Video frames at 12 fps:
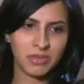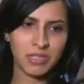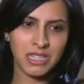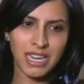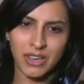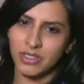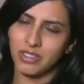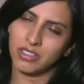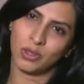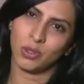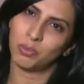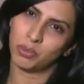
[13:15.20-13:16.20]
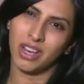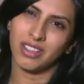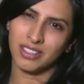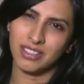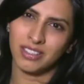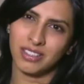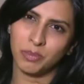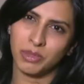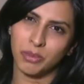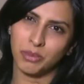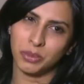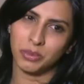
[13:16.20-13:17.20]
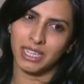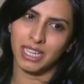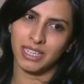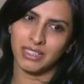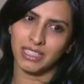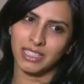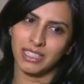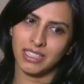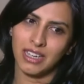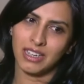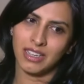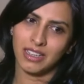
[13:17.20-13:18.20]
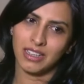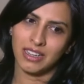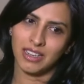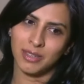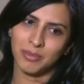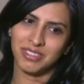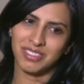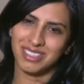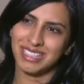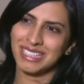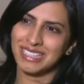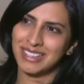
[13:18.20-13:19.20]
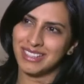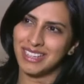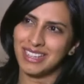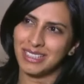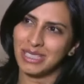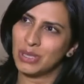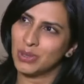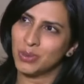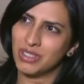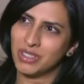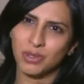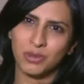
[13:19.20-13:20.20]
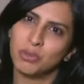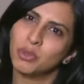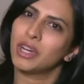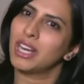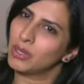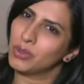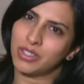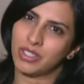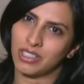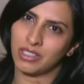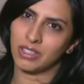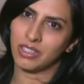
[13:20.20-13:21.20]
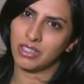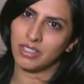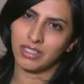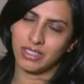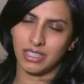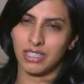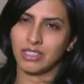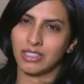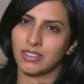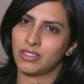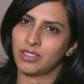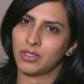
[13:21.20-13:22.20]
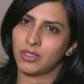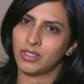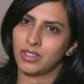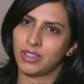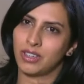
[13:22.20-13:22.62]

Now that this whole process has become a reality, I'm seeing that, you know, there's more out there than I had considered.